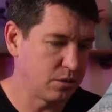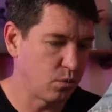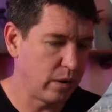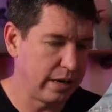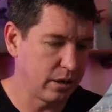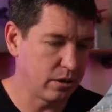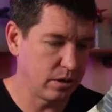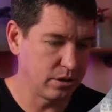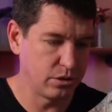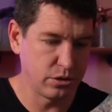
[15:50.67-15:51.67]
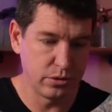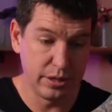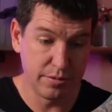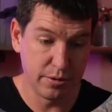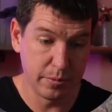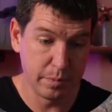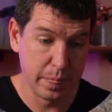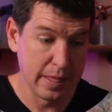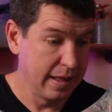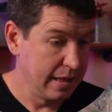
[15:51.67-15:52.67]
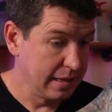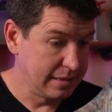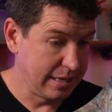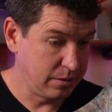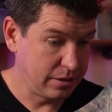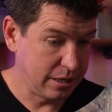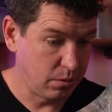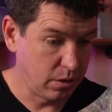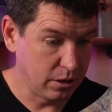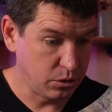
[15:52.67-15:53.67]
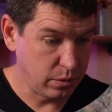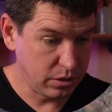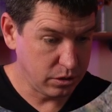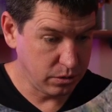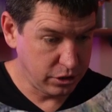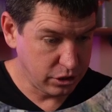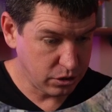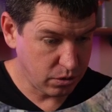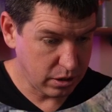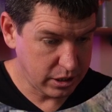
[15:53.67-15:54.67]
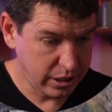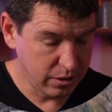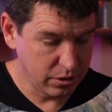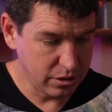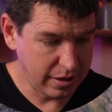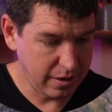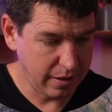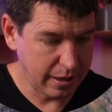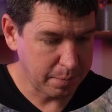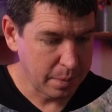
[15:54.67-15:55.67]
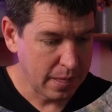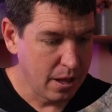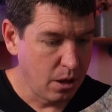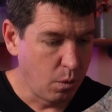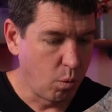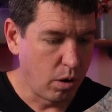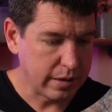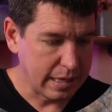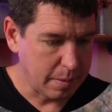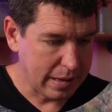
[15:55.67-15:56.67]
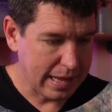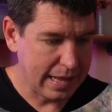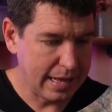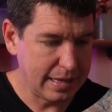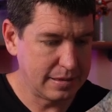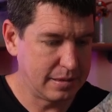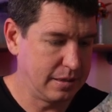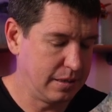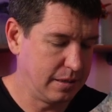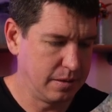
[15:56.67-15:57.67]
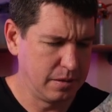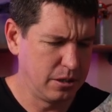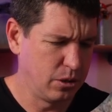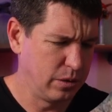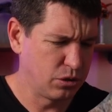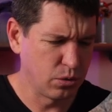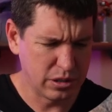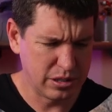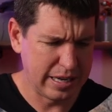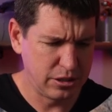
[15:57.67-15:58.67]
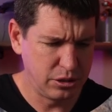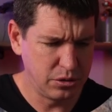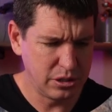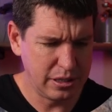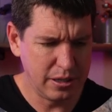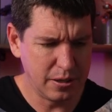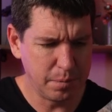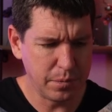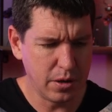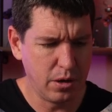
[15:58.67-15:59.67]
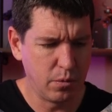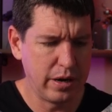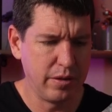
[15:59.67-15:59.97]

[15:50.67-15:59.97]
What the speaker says: right across the street from downtown Roswell. So if you just cross here, there's a lot of like walking paths and historic statues in here, right